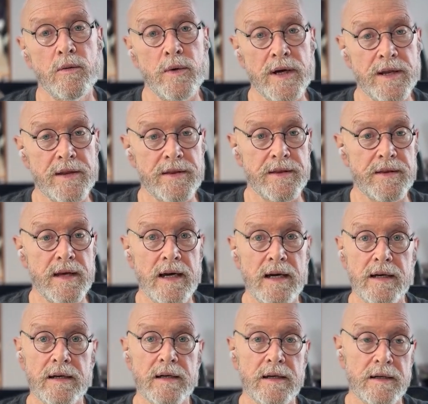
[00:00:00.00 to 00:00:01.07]
with
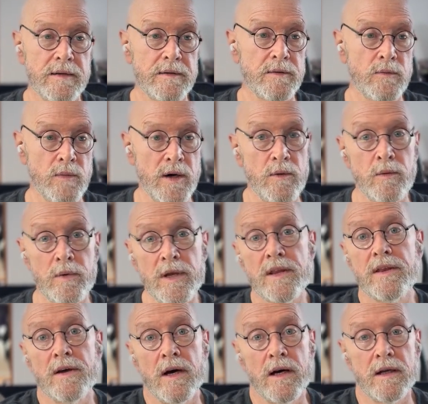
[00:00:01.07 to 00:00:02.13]
what we
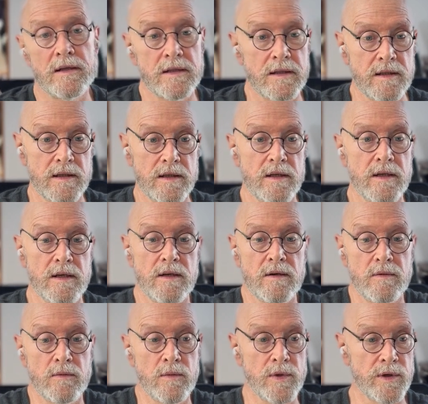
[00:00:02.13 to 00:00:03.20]
thought
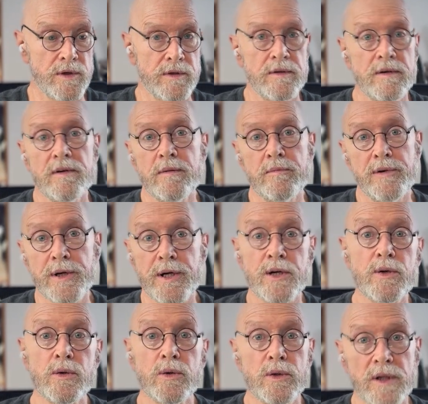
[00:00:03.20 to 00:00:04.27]
were pretty
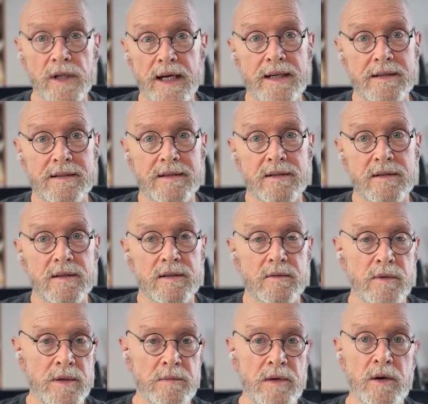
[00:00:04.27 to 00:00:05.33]
cool lights
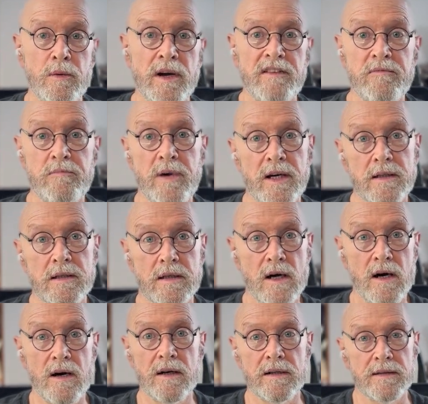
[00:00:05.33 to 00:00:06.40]
when my wife bought the
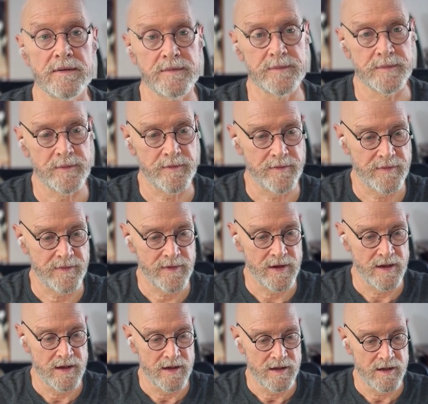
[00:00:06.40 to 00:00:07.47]
car.
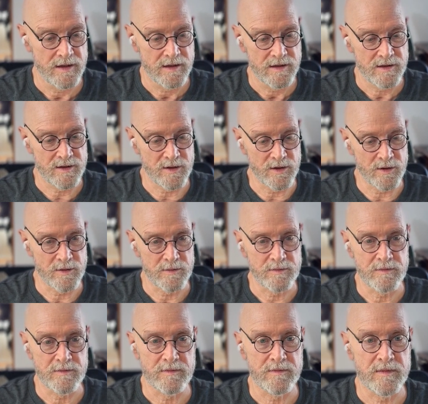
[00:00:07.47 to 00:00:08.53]
So
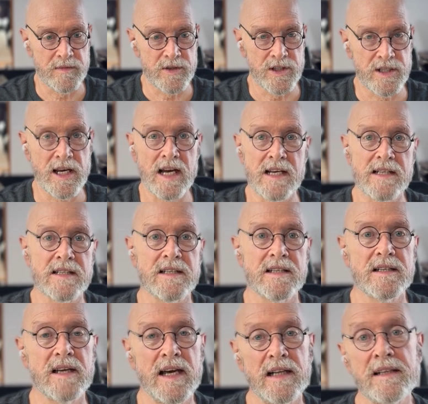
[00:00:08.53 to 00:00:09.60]
she
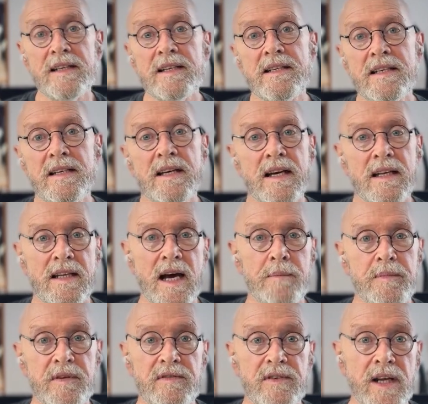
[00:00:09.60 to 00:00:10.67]
has LED
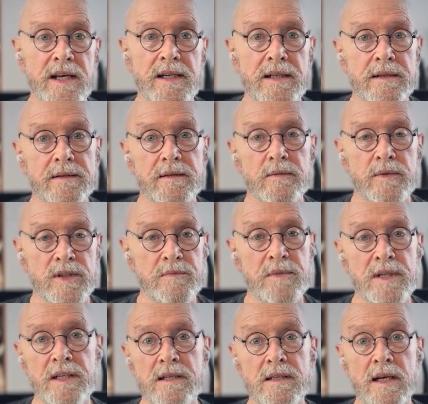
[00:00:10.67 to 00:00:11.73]
adaptive lighting, which
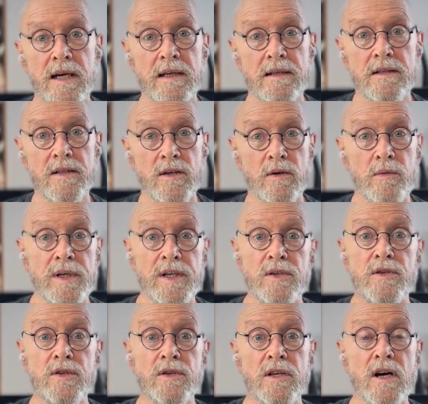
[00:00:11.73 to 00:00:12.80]
means that, when you
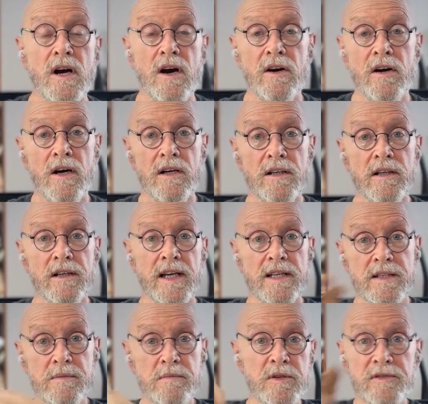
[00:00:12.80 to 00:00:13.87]
turn the car on, the
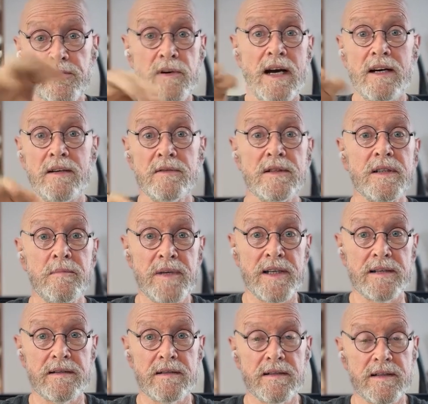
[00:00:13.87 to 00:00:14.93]
lights move around a
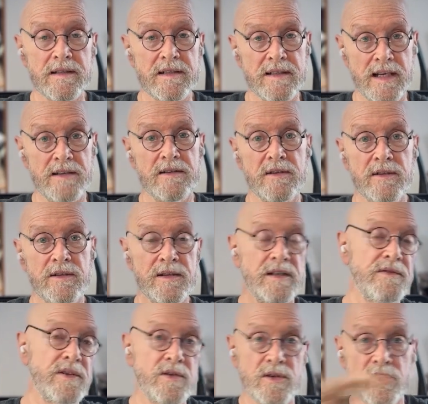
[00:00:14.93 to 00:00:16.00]
bit center. And
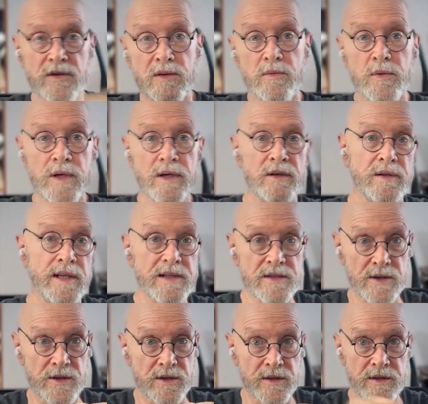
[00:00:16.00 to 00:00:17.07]
if you turn the wheel, they
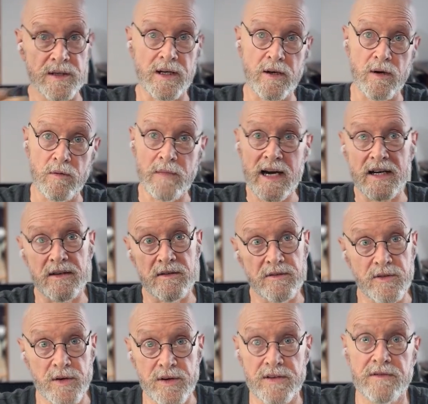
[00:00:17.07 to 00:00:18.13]
turn, they go back and
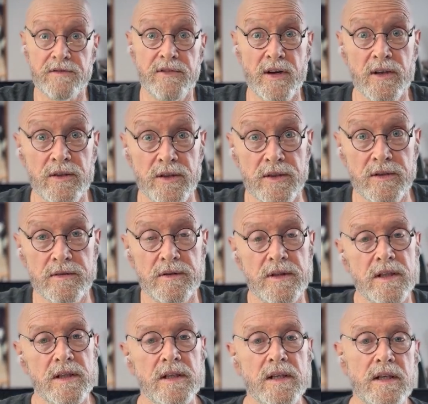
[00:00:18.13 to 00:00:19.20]
forth and follow you.
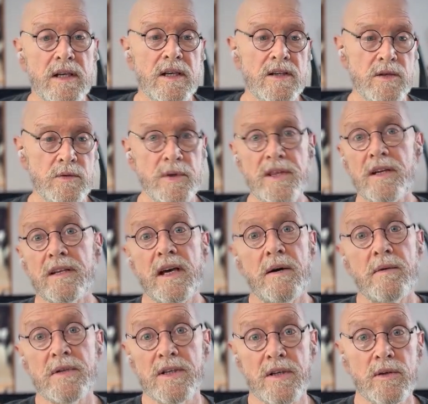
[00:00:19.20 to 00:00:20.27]
So we thought
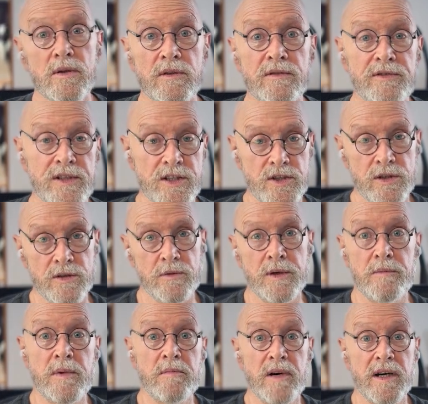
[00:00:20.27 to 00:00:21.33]
that was a cool feature
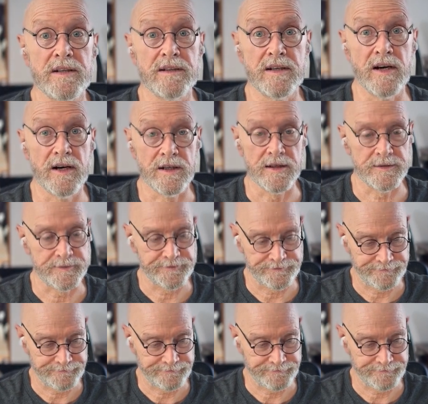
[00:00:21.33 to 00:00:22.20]
when we bought the car.